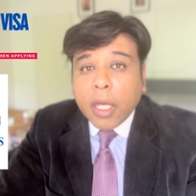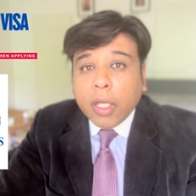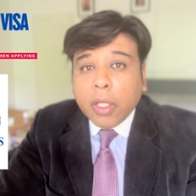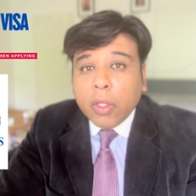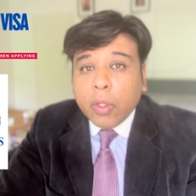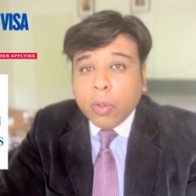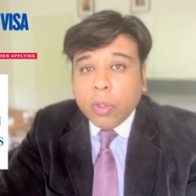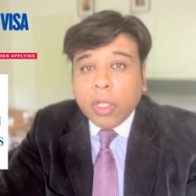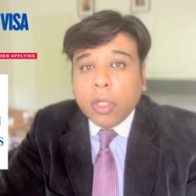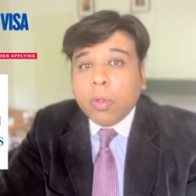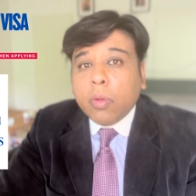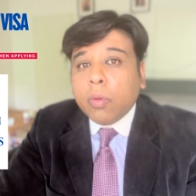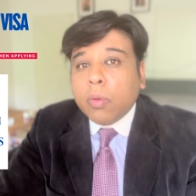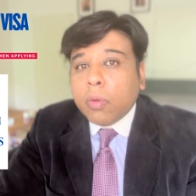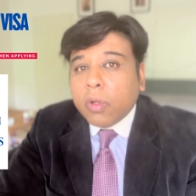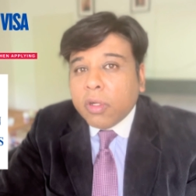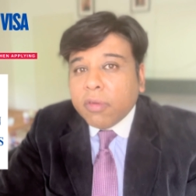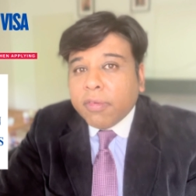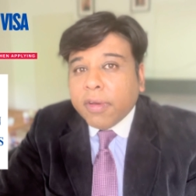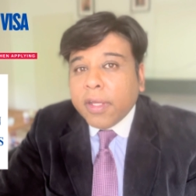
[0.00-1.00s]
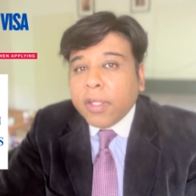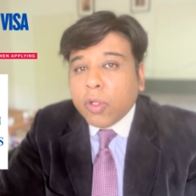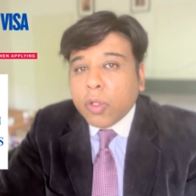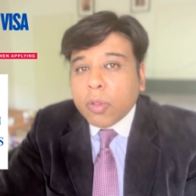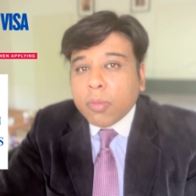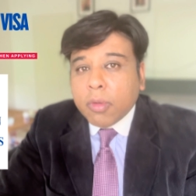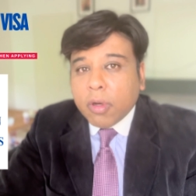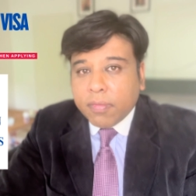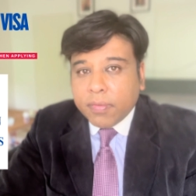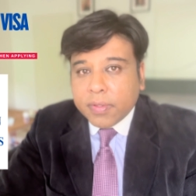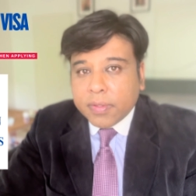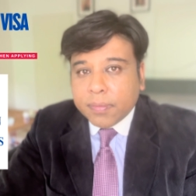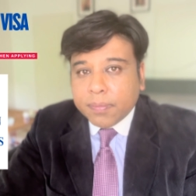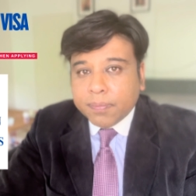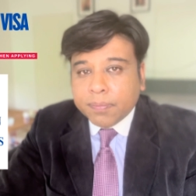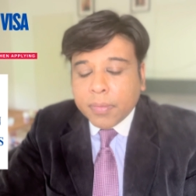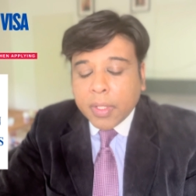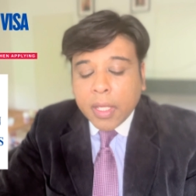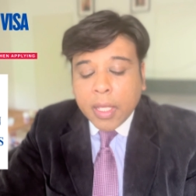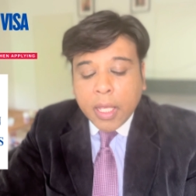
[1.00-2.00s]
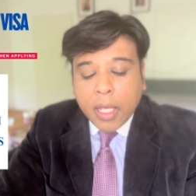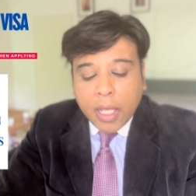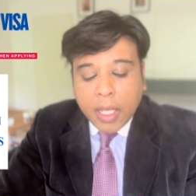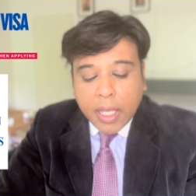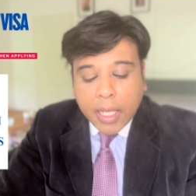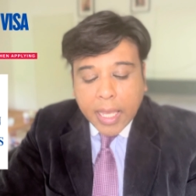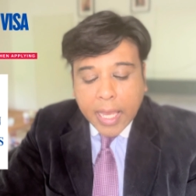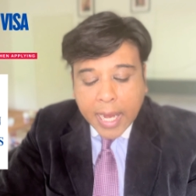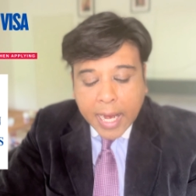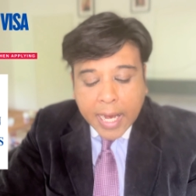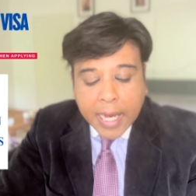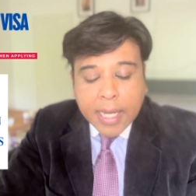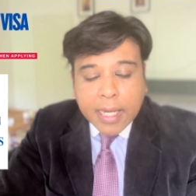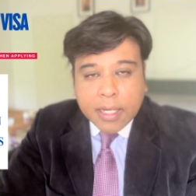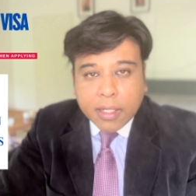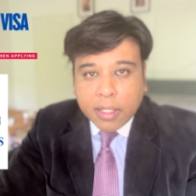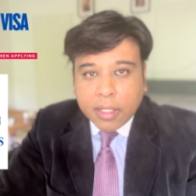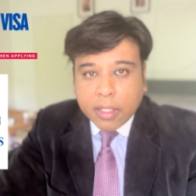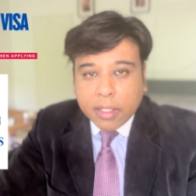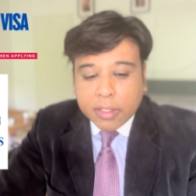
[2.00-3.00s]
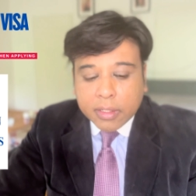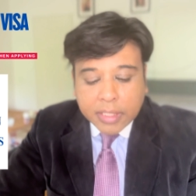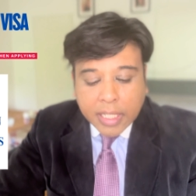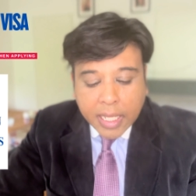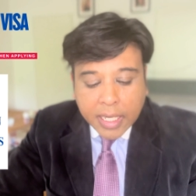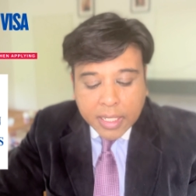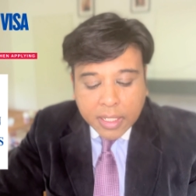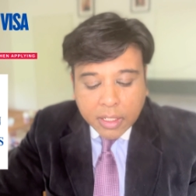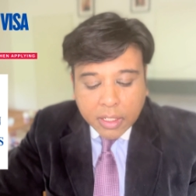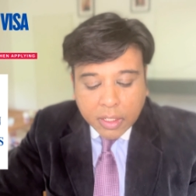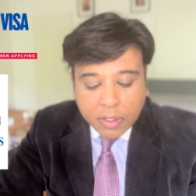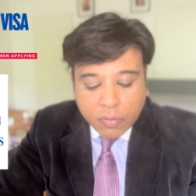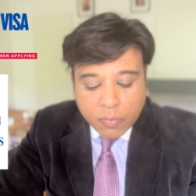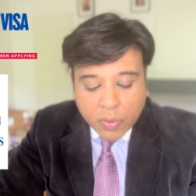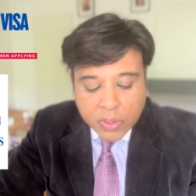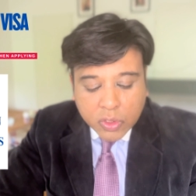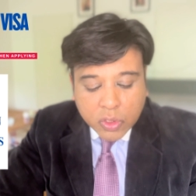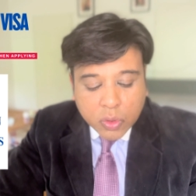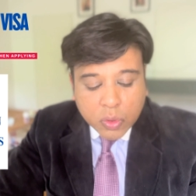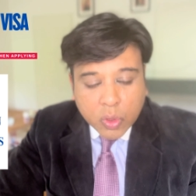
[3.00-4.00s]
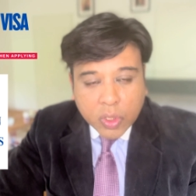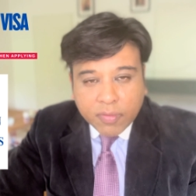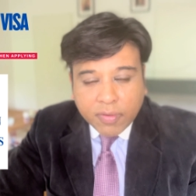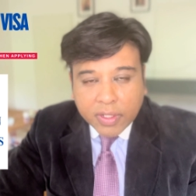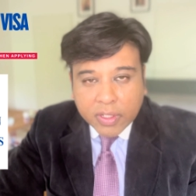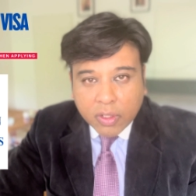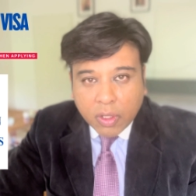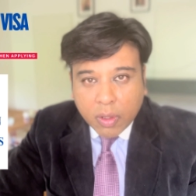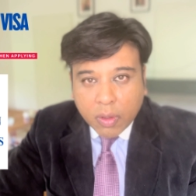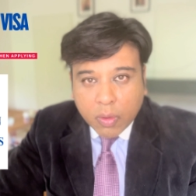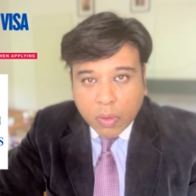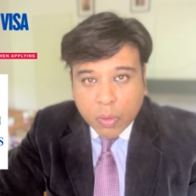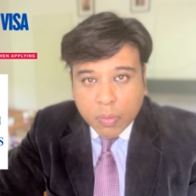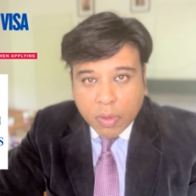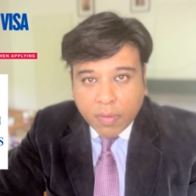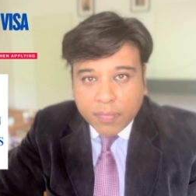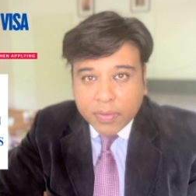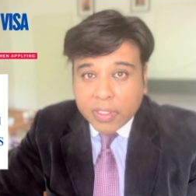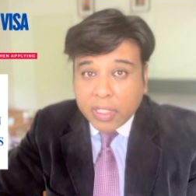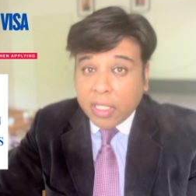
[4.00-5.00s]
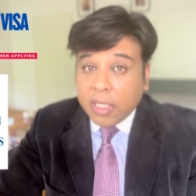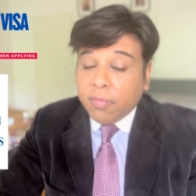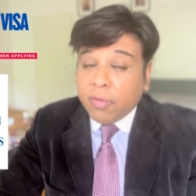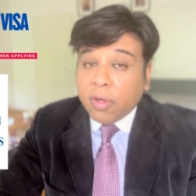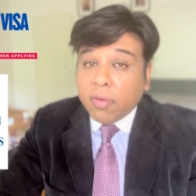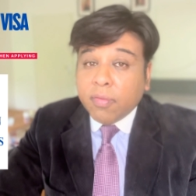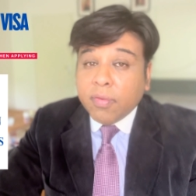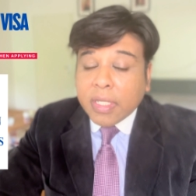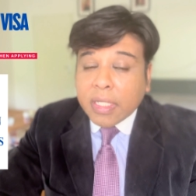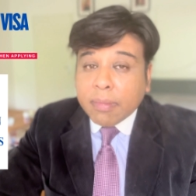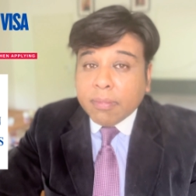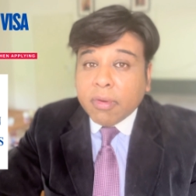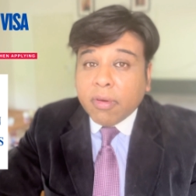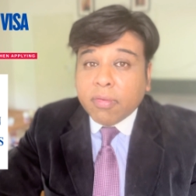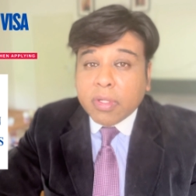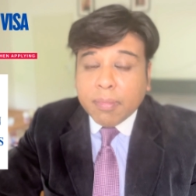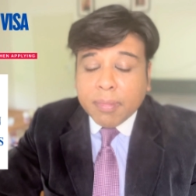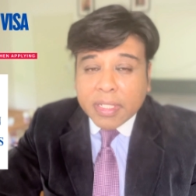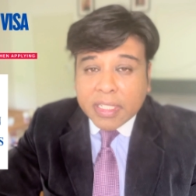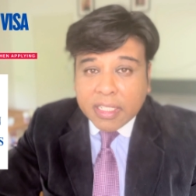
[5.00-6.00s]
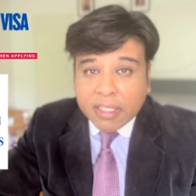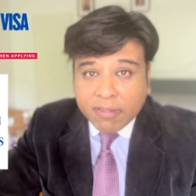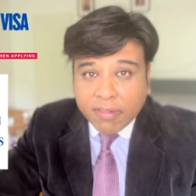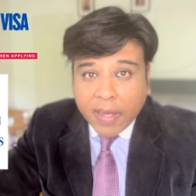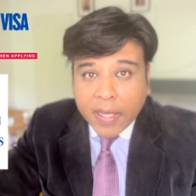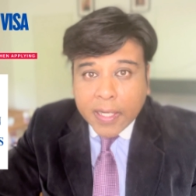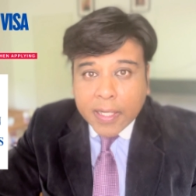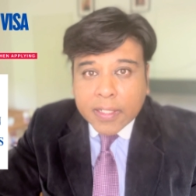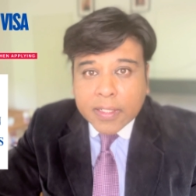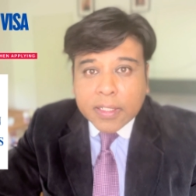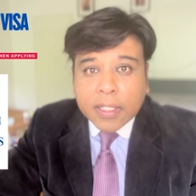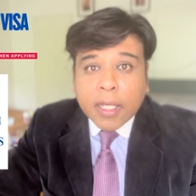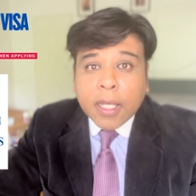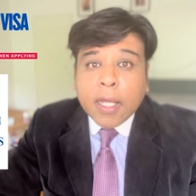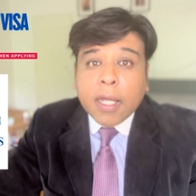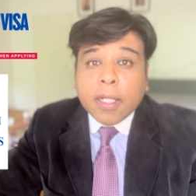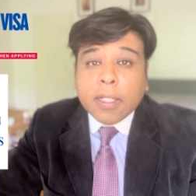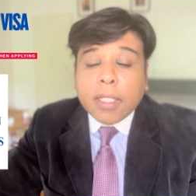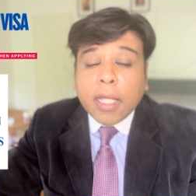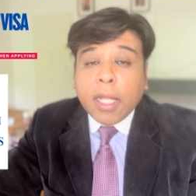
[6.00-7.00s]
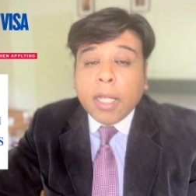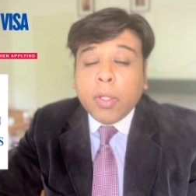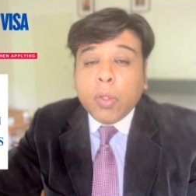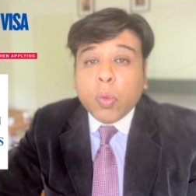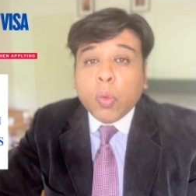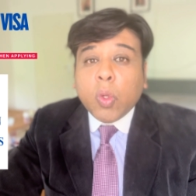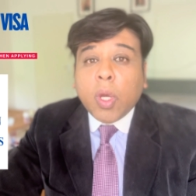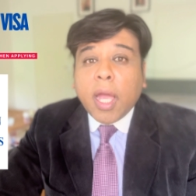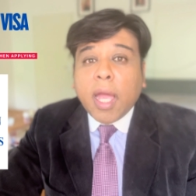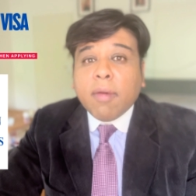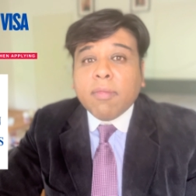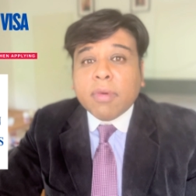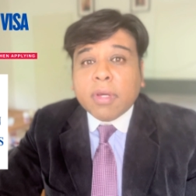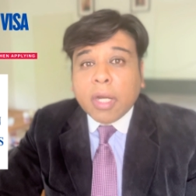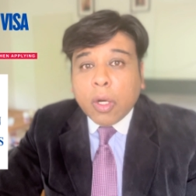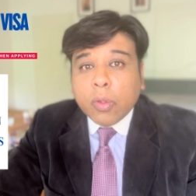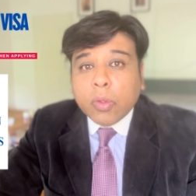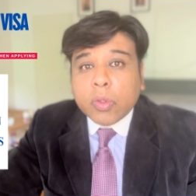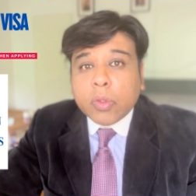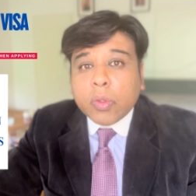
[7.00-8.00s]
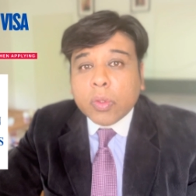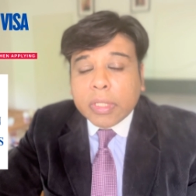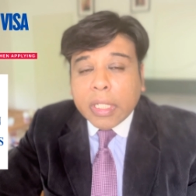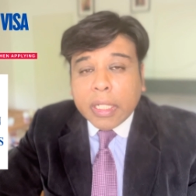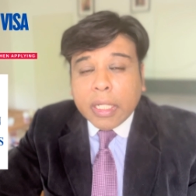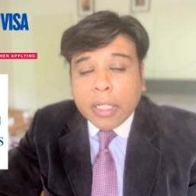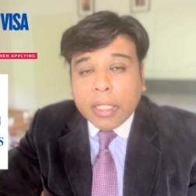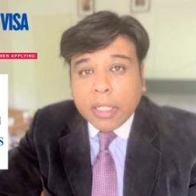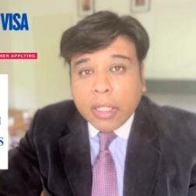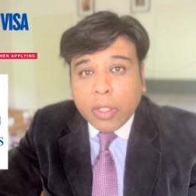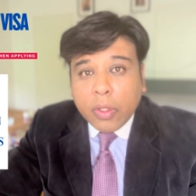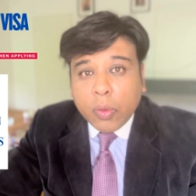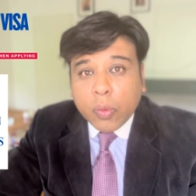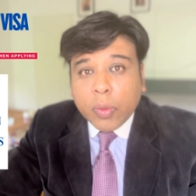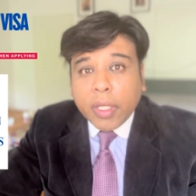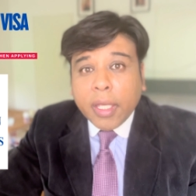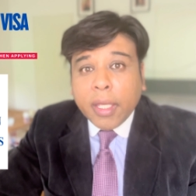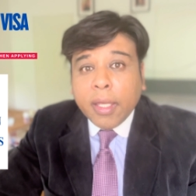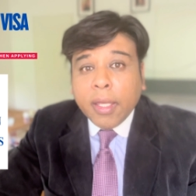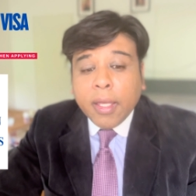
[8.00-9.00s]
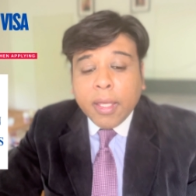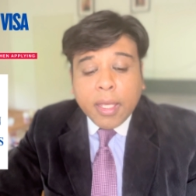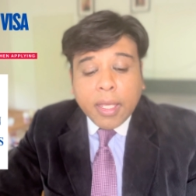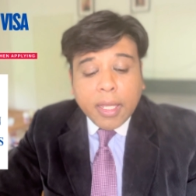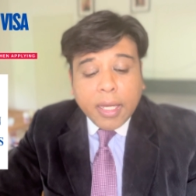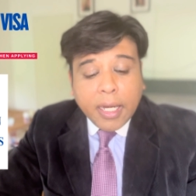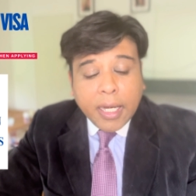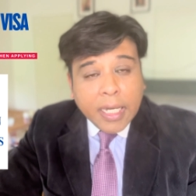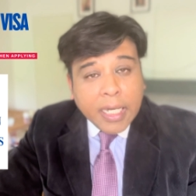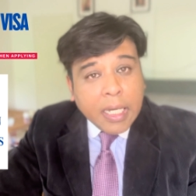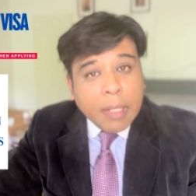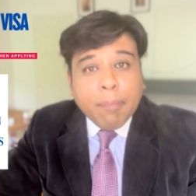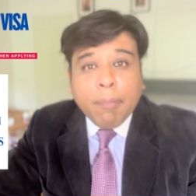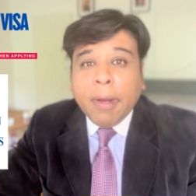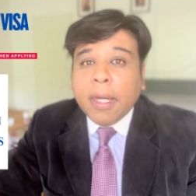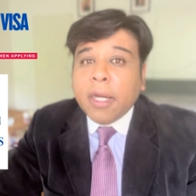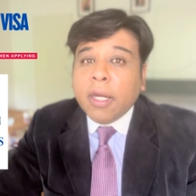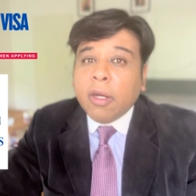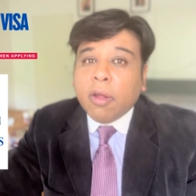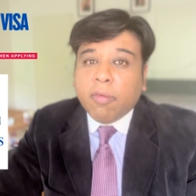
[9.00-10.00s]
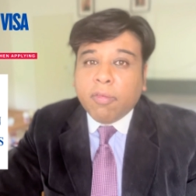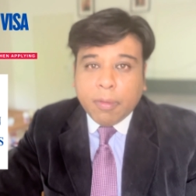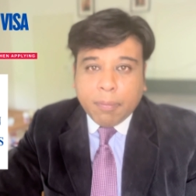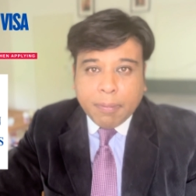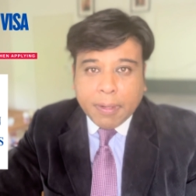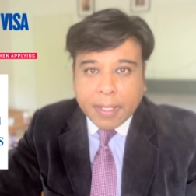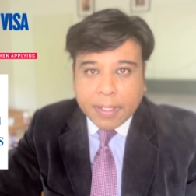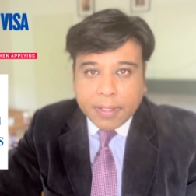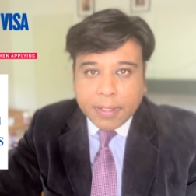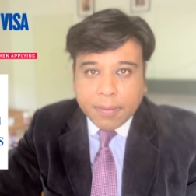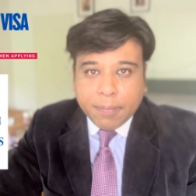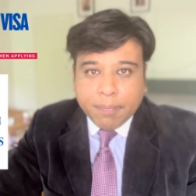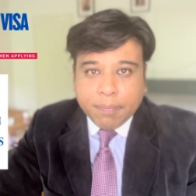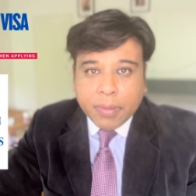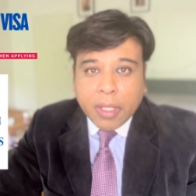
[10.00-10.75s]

you need to notify the Home Office. And then once you notify the Home Office, and if you're a victim of domestic violence, then you have grounds to settle in the UK independent of your partner.